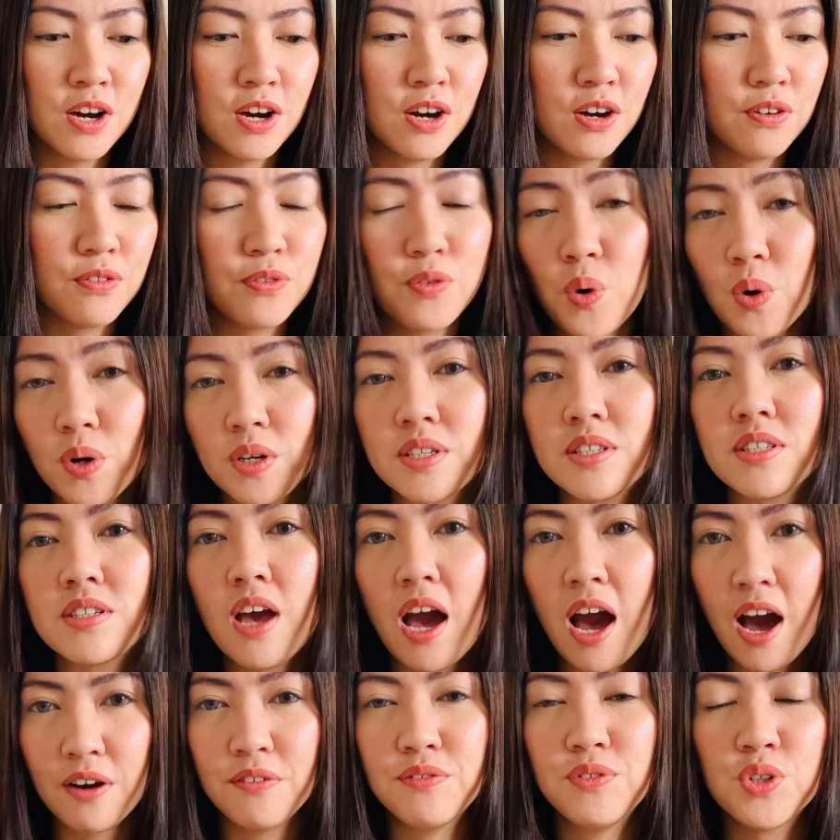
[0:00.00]
Of course, you
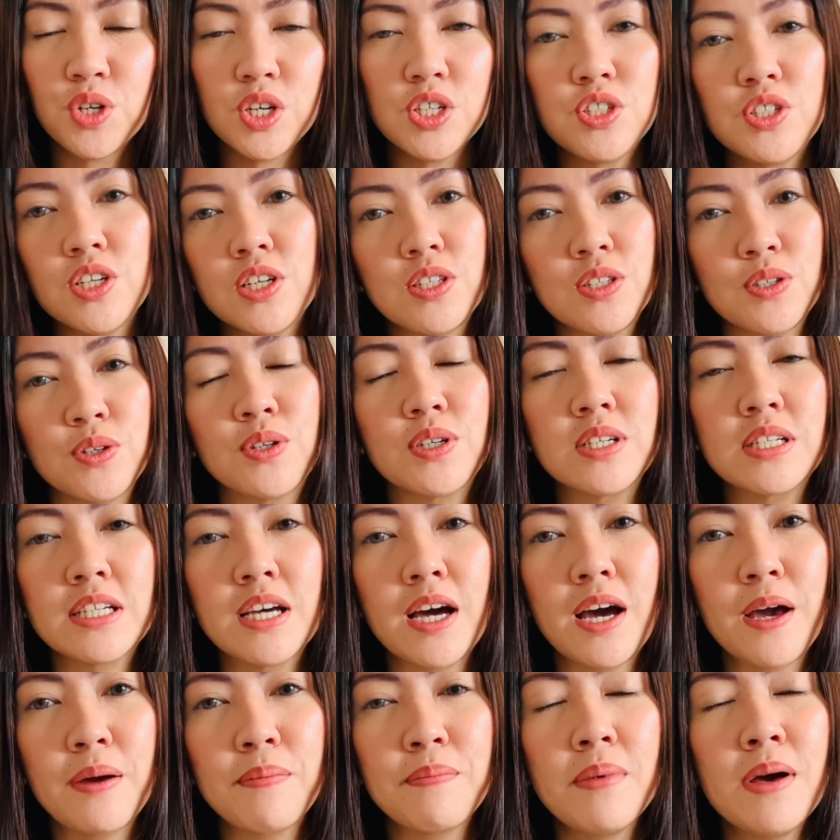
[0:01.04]
have to adjust your
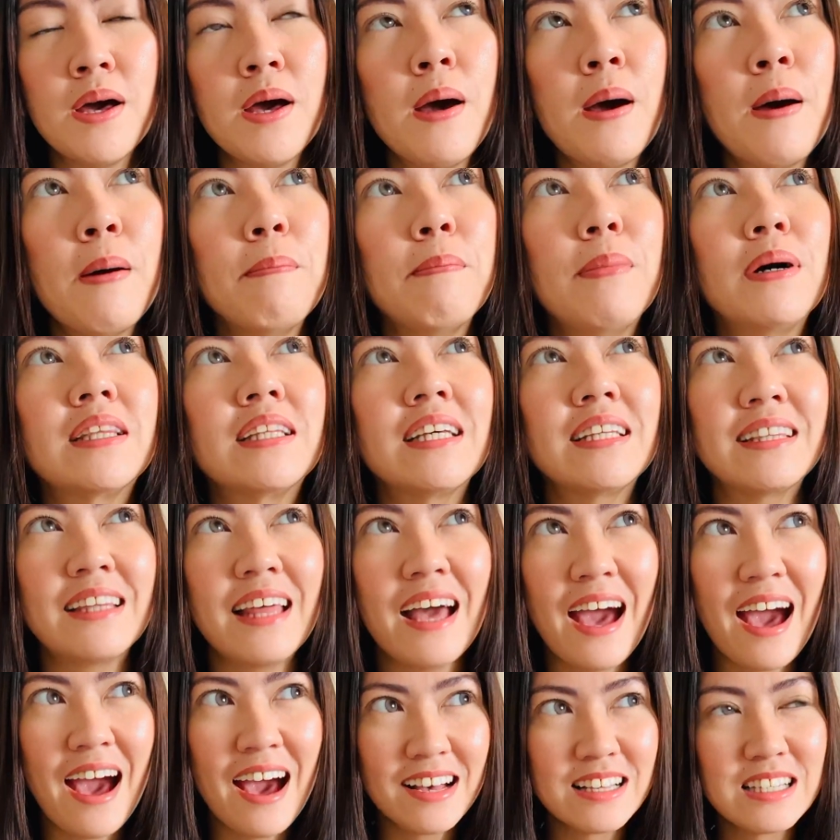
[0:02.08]
time, but it
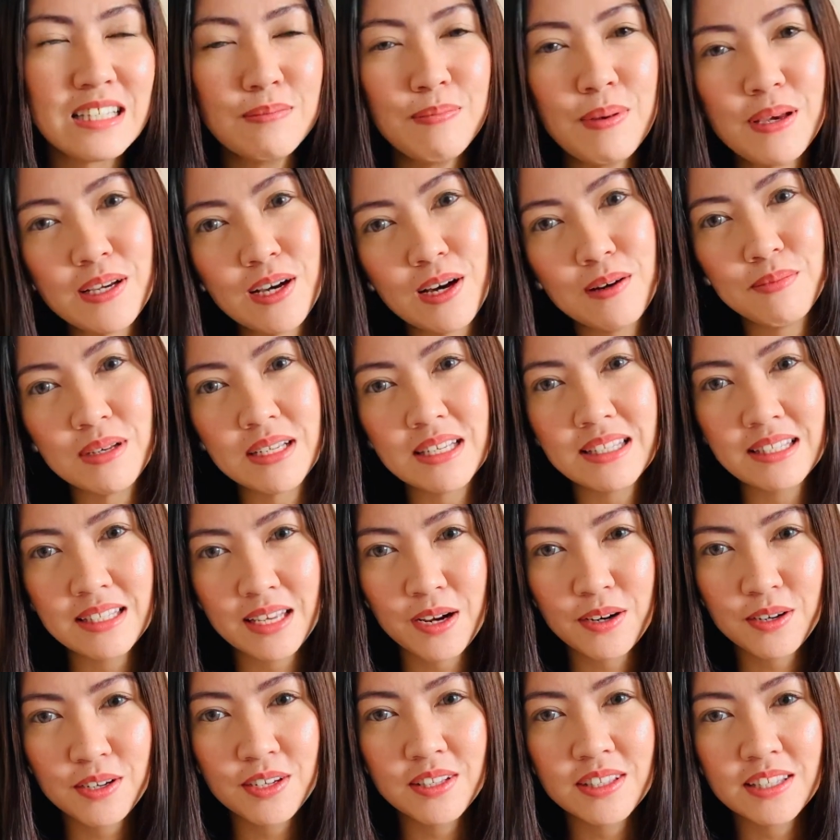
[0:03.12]
has become a
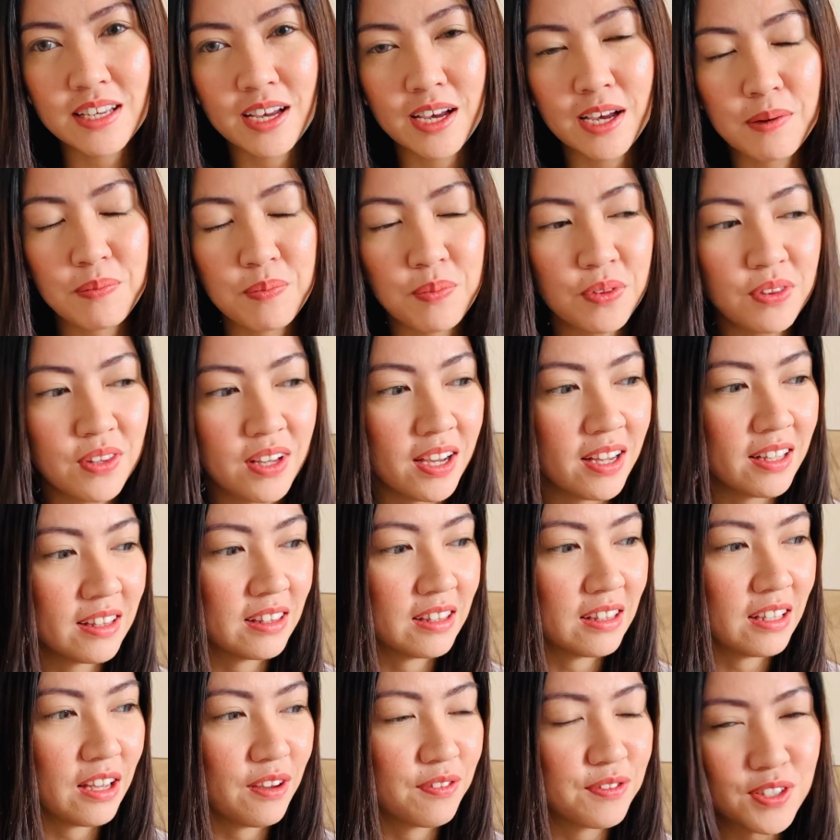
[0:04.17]
stereotype that
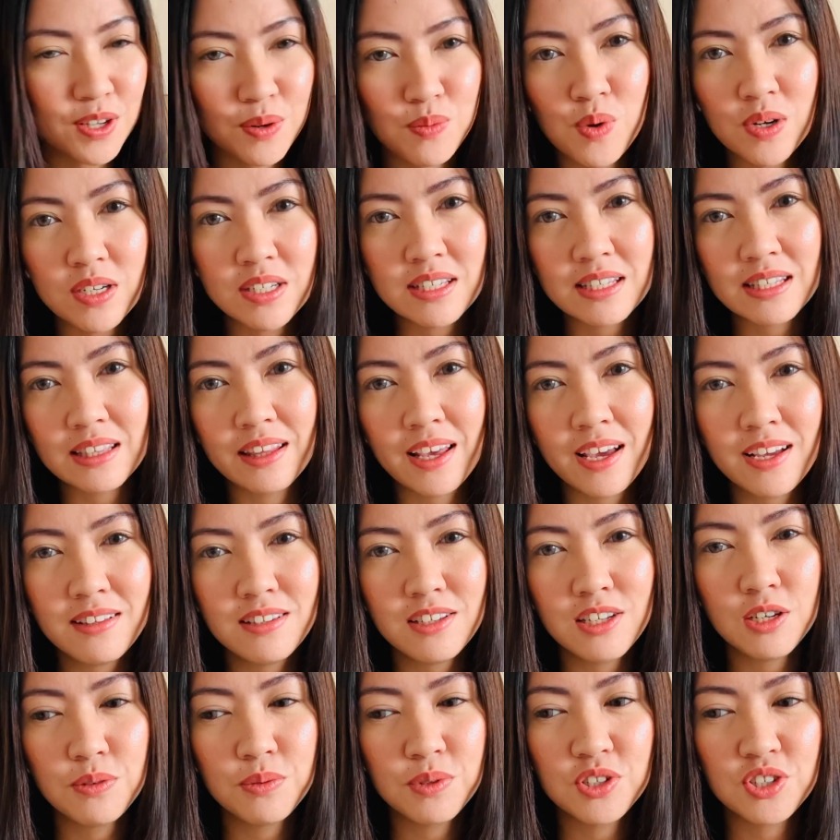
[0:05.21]
if someone is
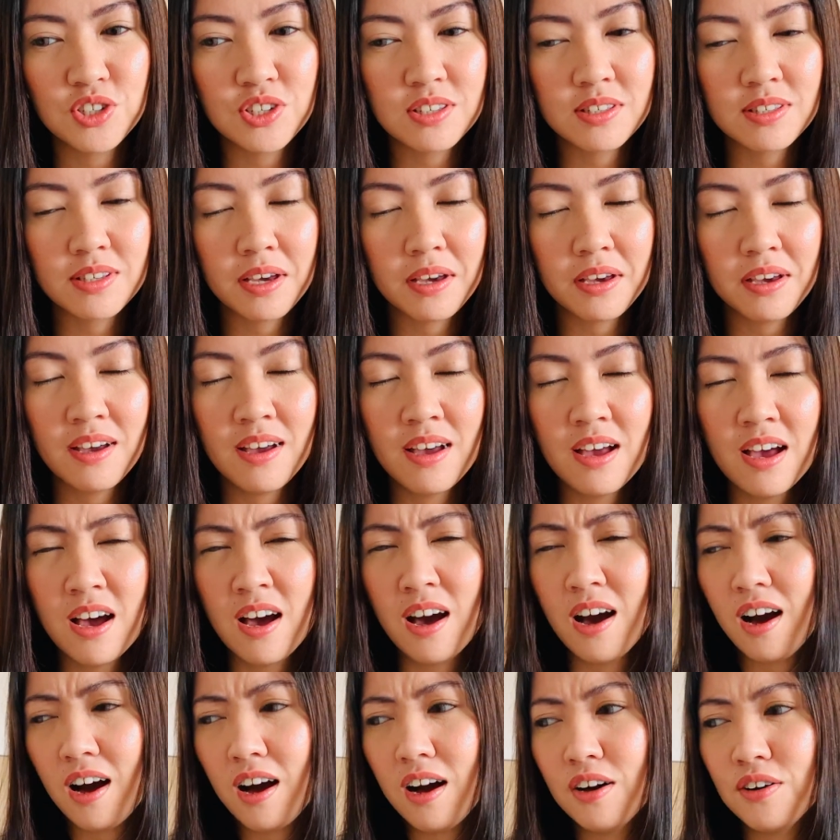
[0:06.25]
late, you would just say,
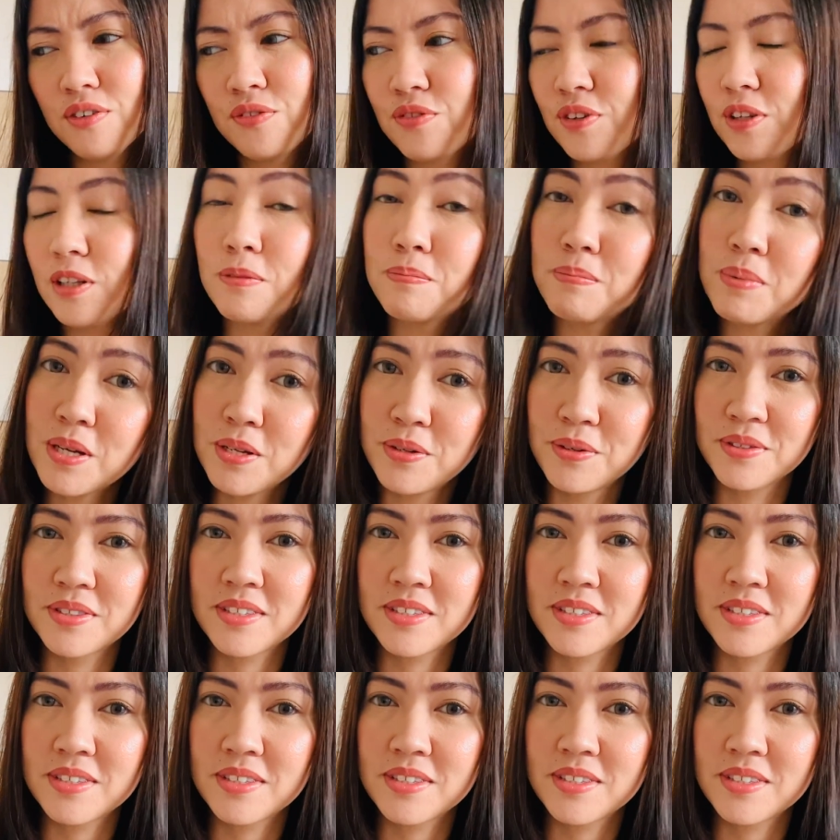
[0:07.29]
Filipino